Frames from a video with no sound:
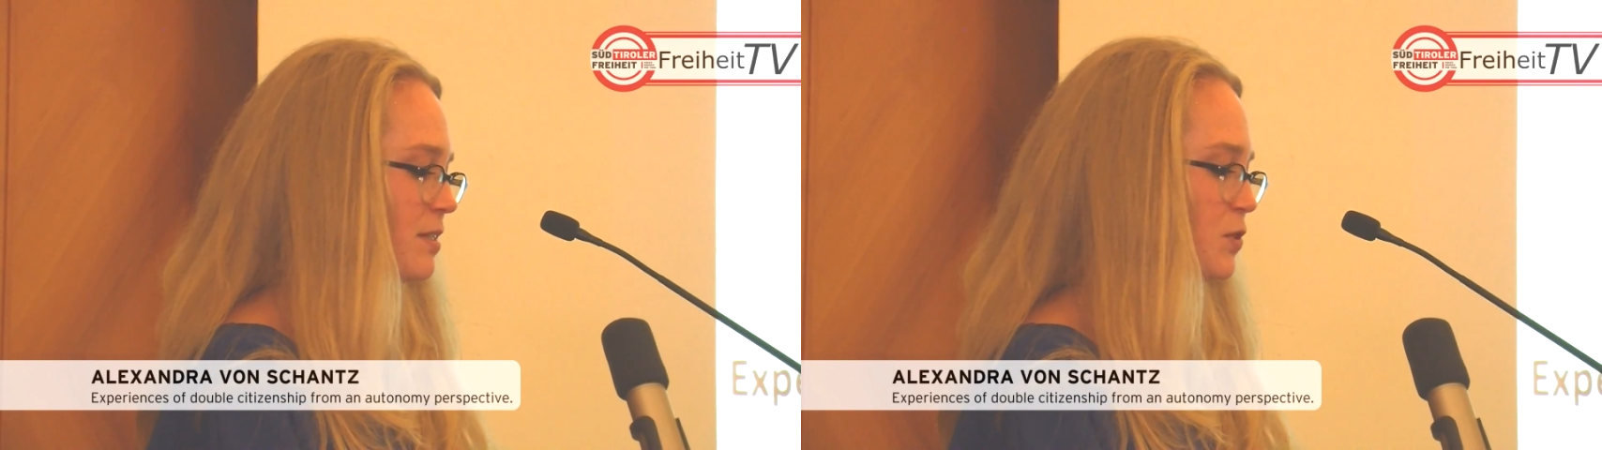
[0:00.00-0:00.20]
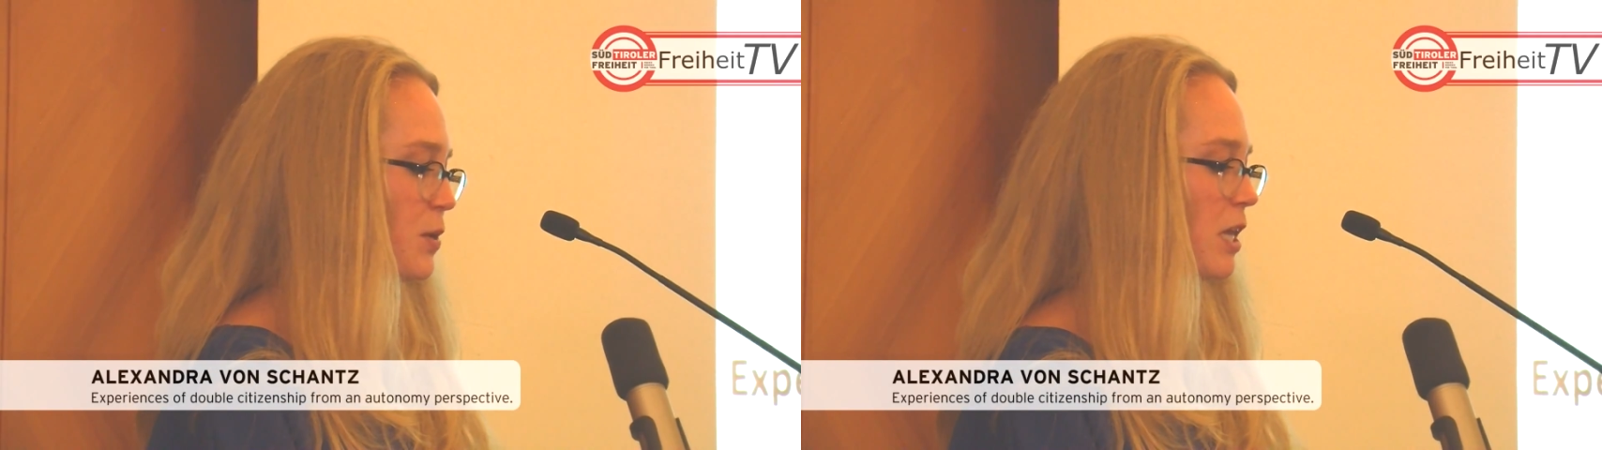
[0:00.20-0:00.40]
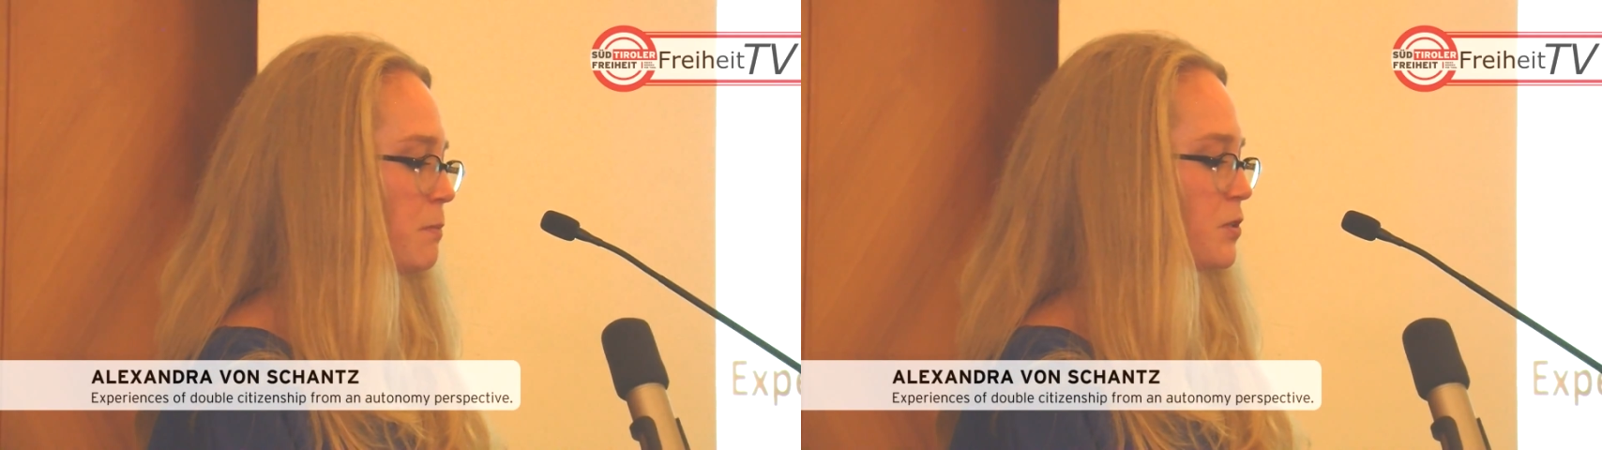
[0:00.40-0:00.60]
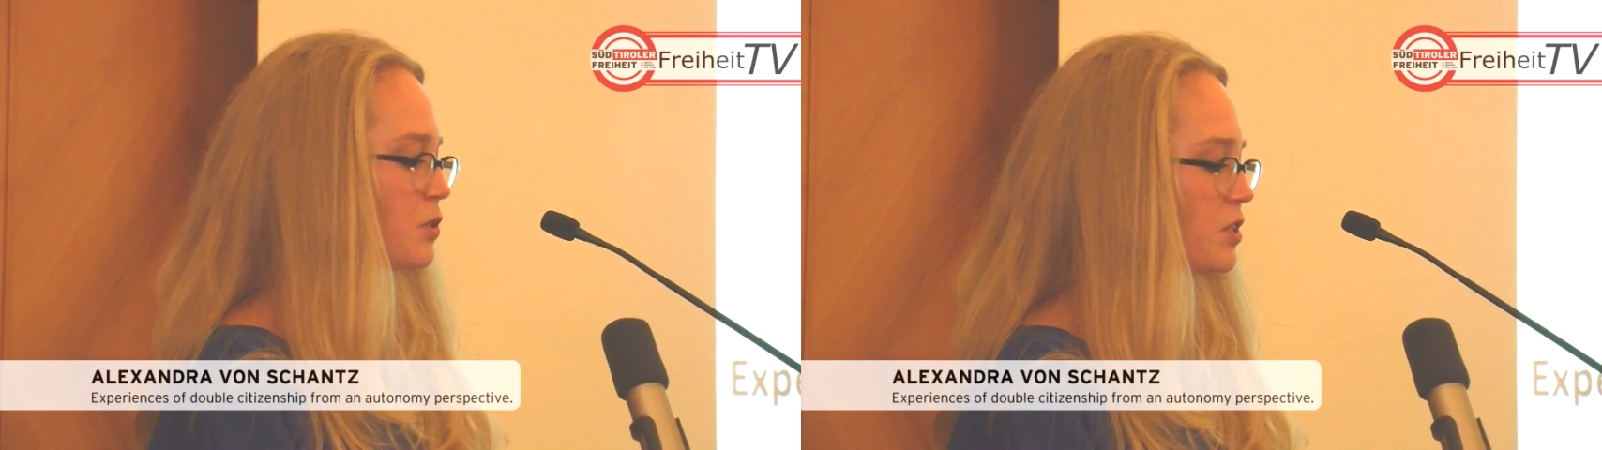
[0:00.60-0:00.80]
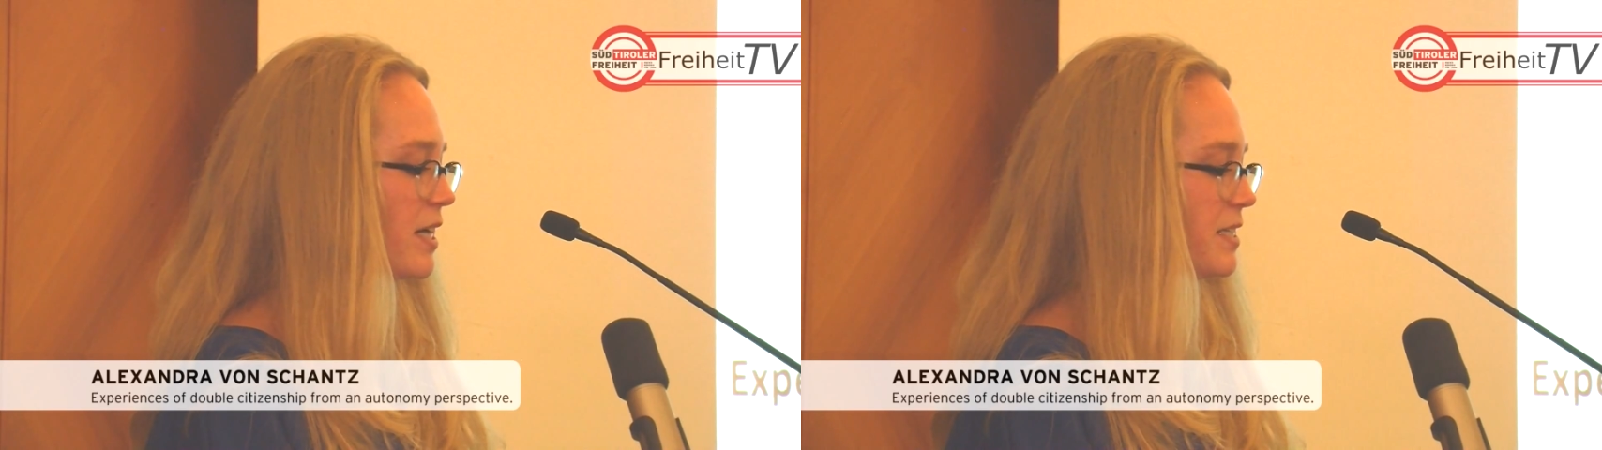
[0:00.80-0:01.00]
to help
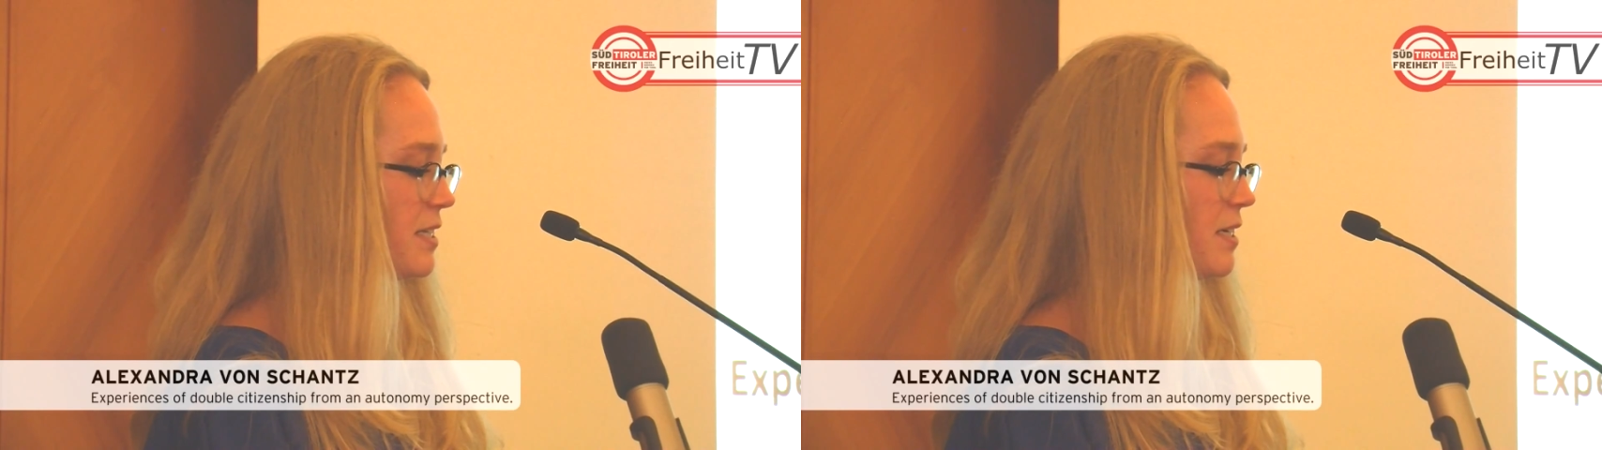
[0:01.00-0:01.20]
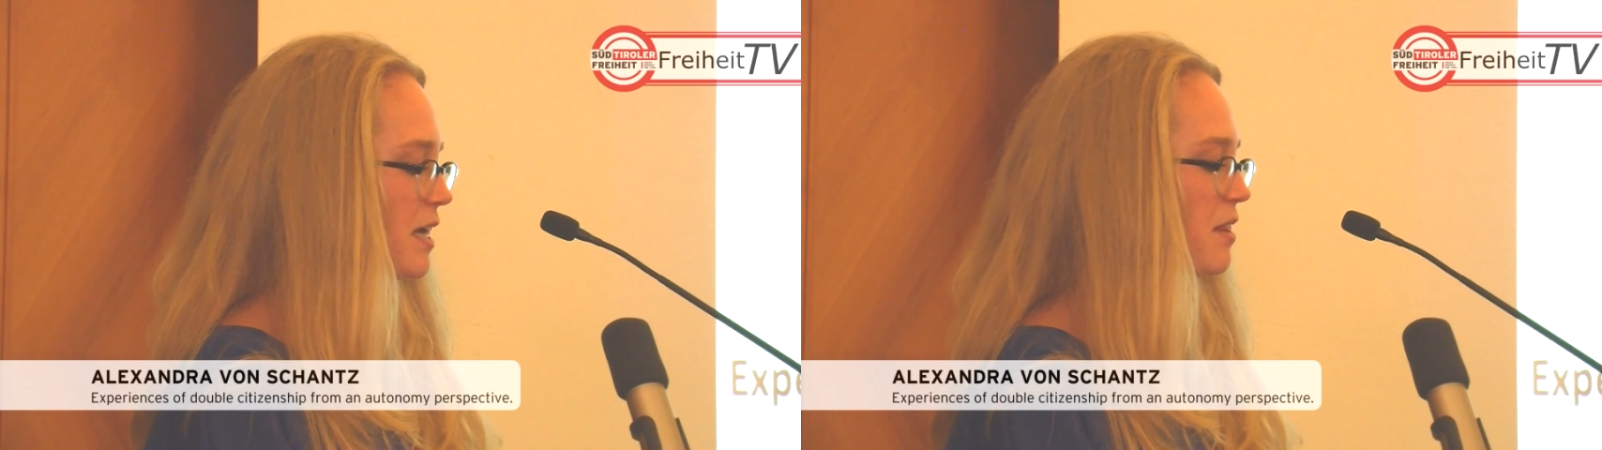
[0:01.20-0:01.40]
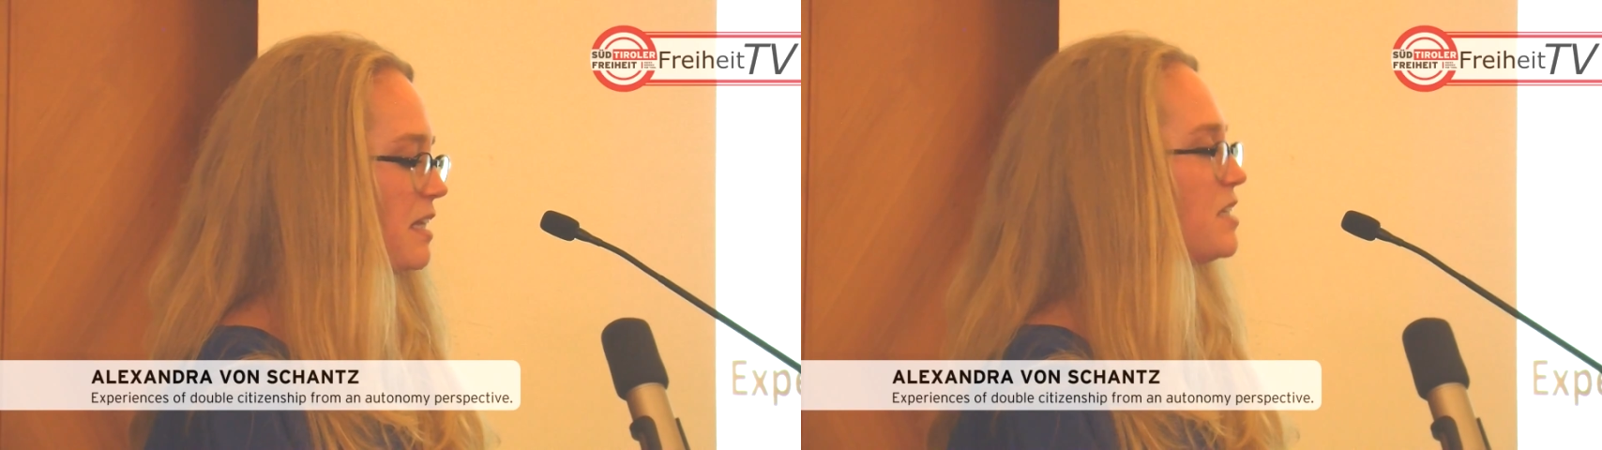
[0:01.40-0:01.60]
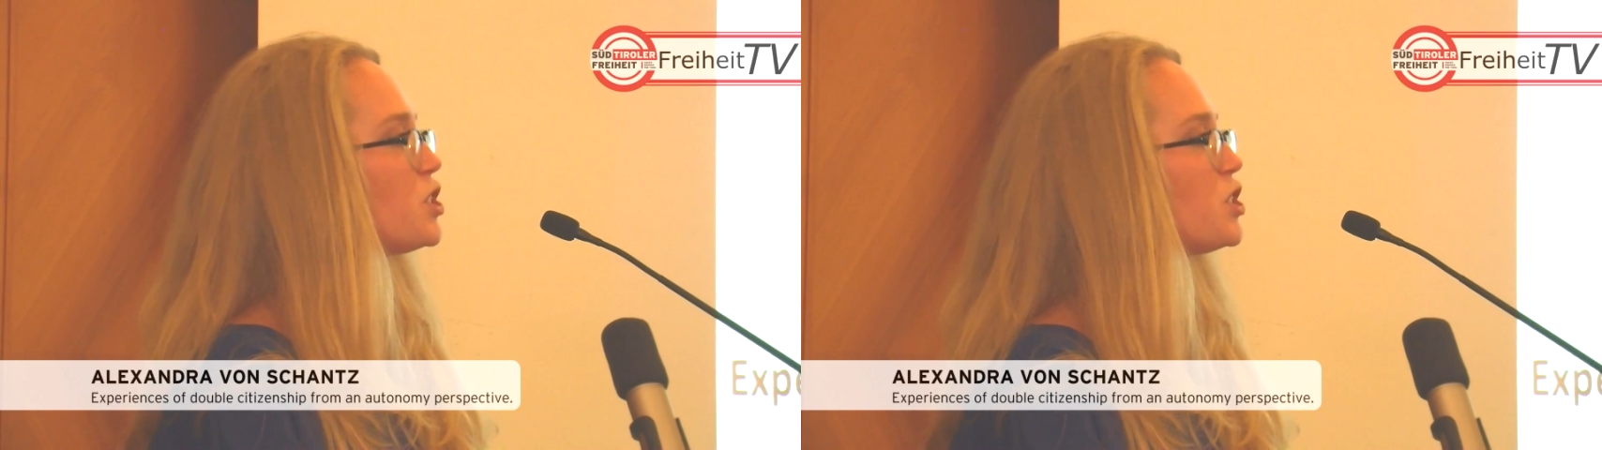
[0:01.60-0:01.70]
society and the